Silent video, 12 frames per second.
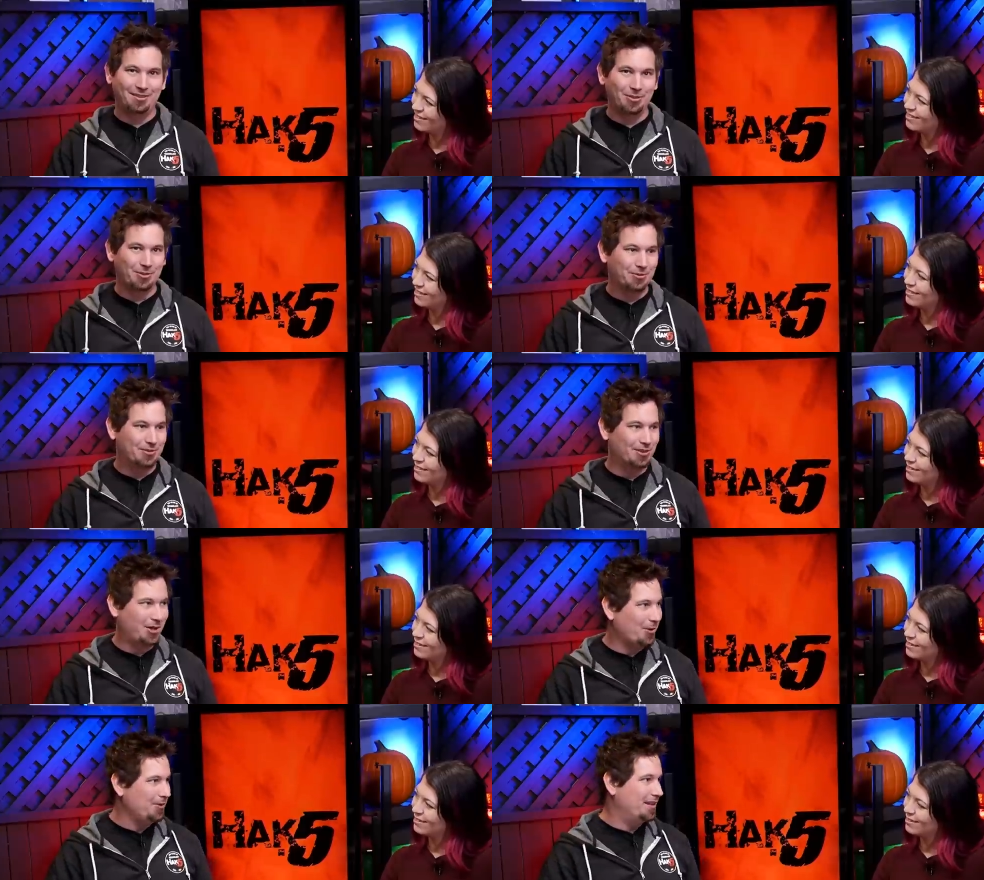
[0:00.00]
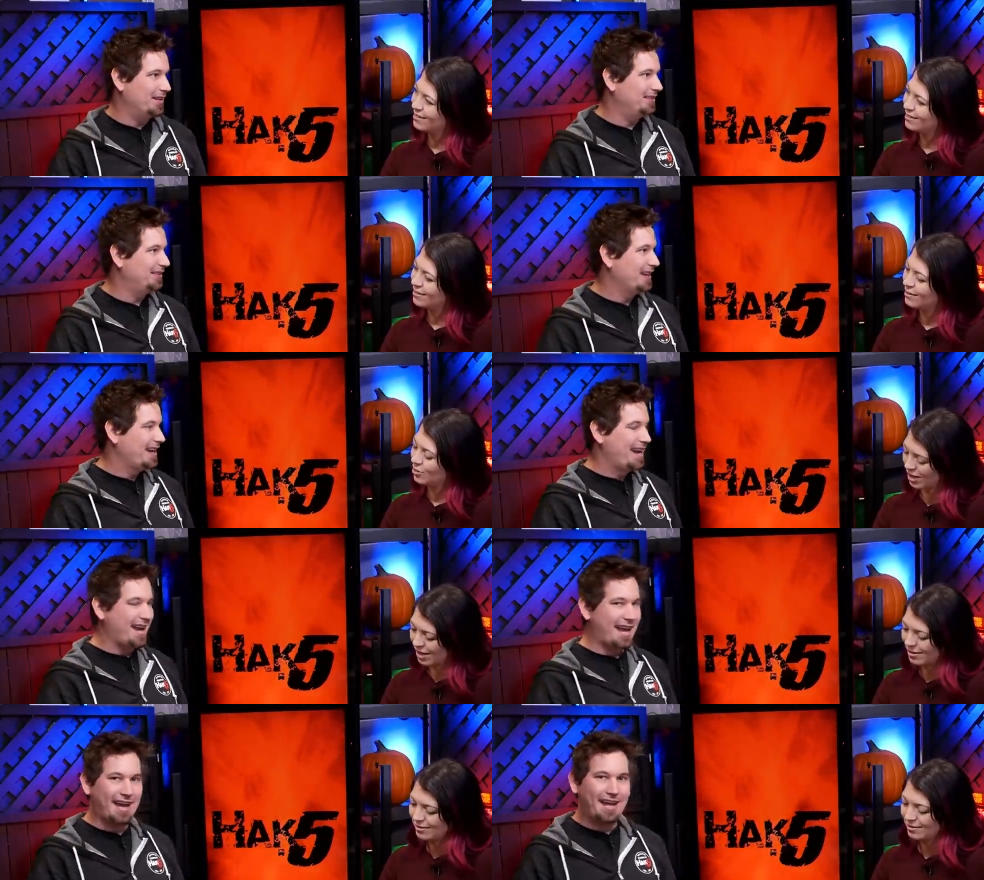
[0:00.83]
Speaker 1: to decode this.
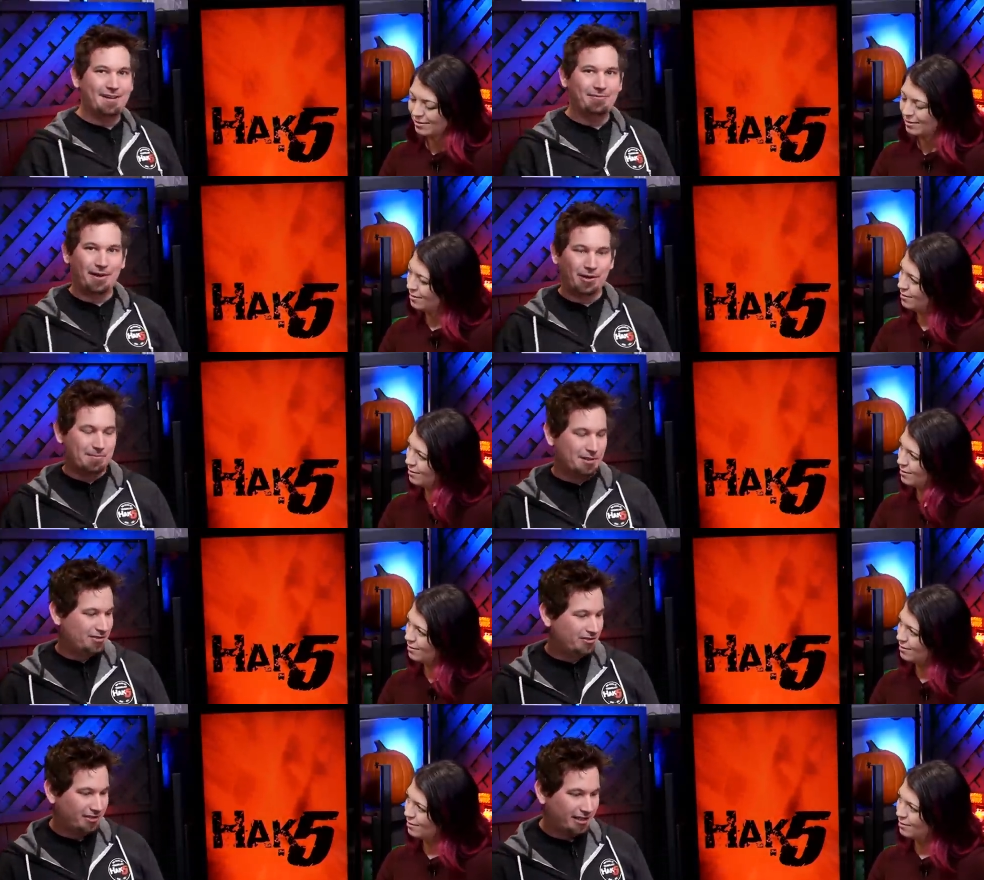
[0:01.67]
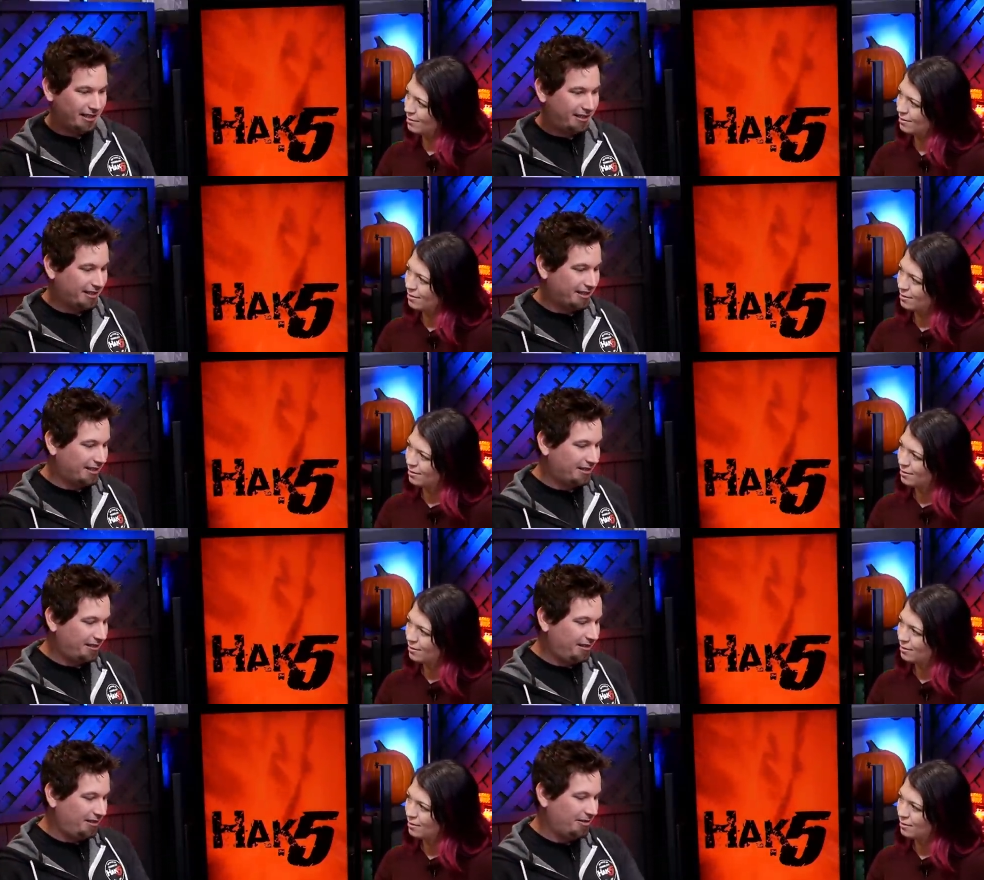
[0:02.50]
Okay. And very much like,
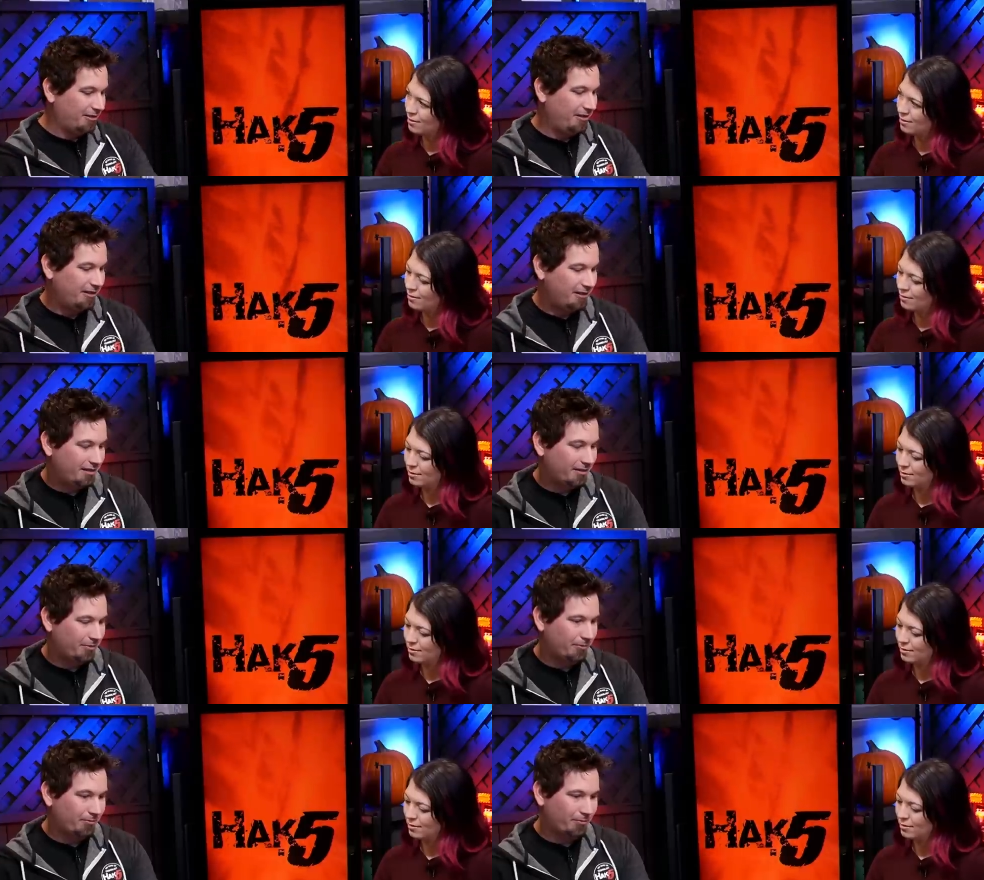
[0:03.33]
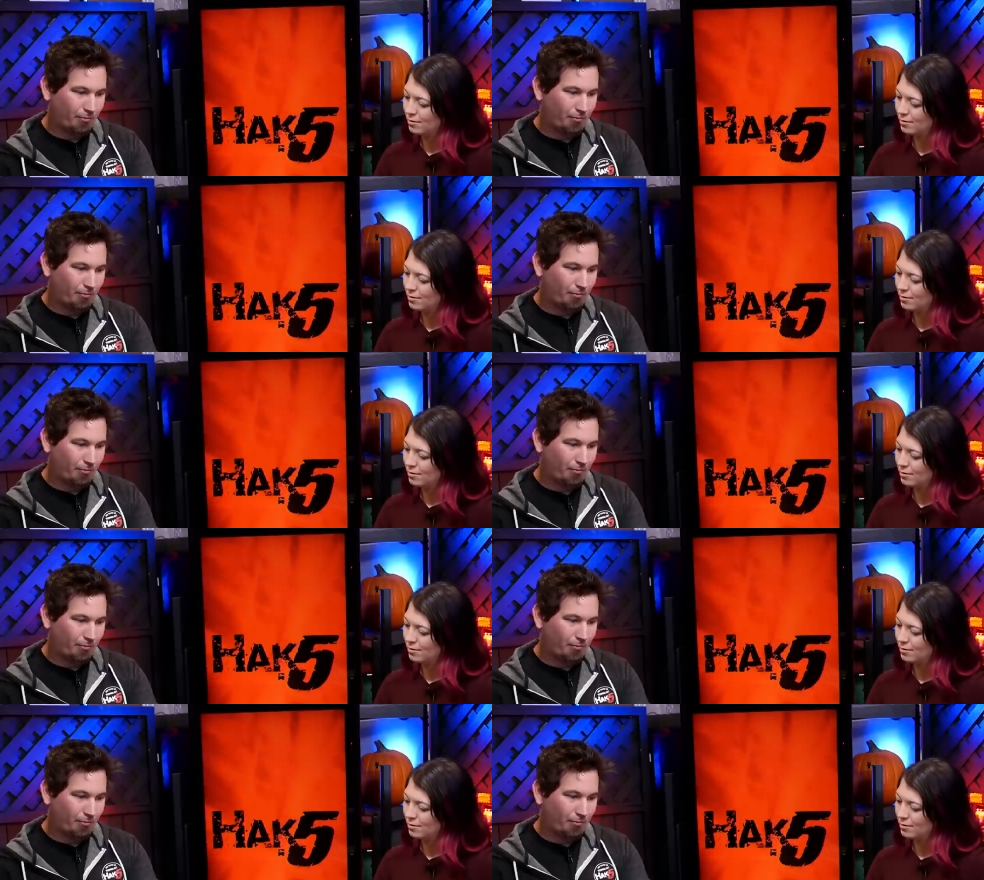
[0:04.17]
uh, you know, the, the,